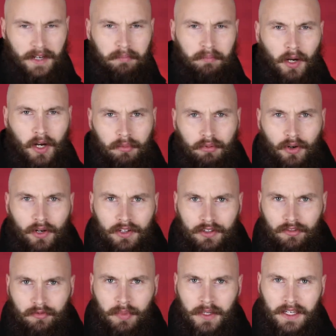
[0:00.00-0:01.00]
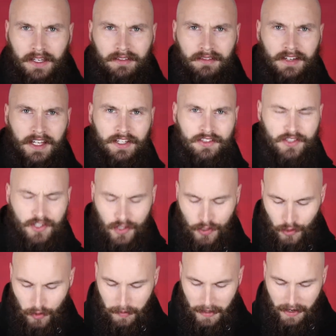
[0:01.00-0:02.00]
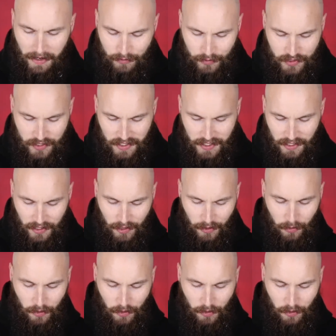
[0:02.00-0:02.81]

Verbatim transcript: a byproduct of being insecure about how skinny I